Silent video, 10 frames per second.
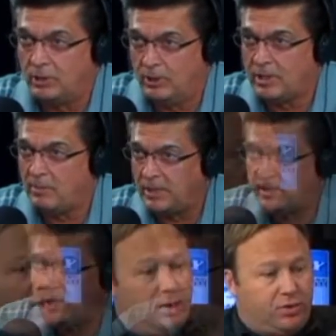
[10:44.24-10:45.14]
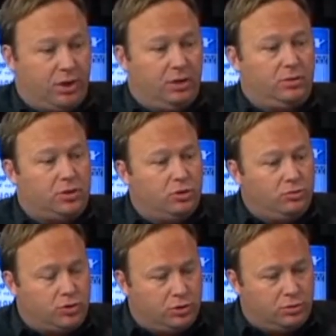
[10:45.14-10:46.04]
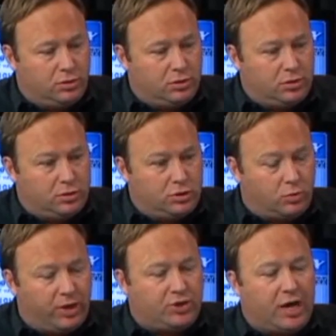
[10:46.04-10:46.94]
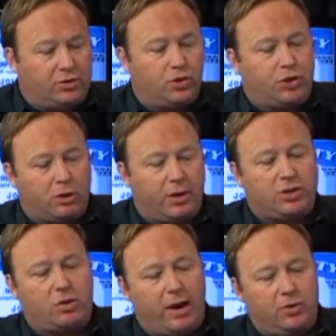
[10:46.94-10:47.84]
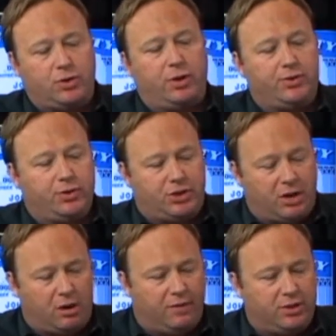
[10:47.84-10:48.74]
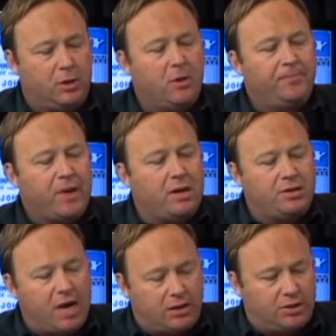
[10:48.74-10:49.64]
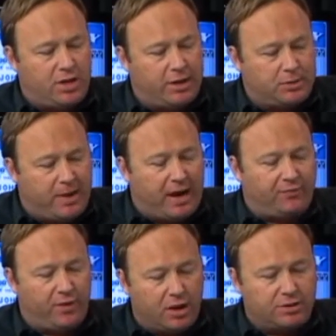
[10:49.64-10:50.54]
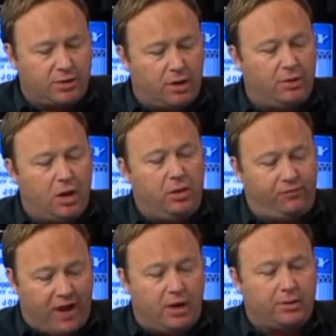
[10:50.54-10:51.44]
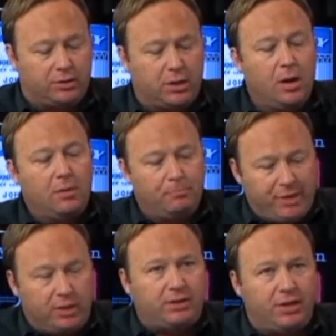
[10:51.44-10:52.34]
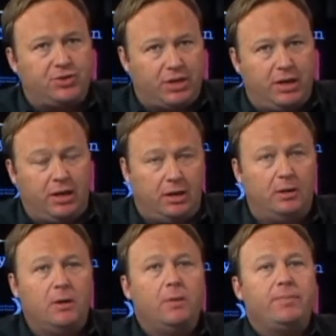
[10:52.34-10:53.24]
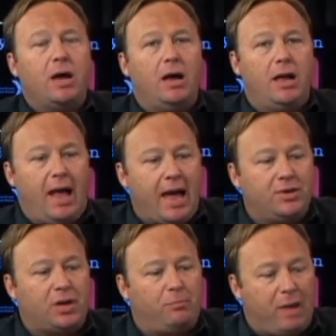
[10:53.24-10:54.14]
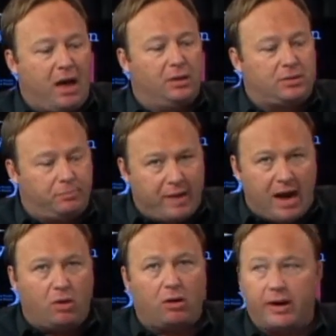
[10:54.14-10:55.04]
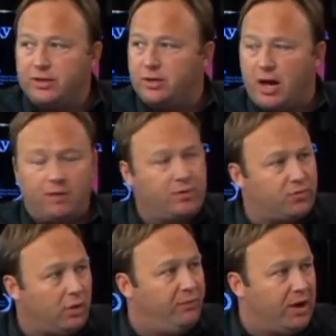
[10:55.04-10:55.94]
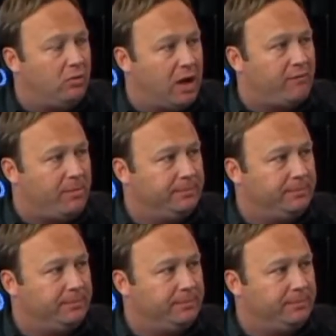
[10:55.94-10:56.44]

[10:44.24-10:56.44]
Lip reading: How key is it to reach out to juries, grand juries, and sheriffs and to take the states back? For those that don't know, the founders built this in as a balance of power against an out-of-control federal government.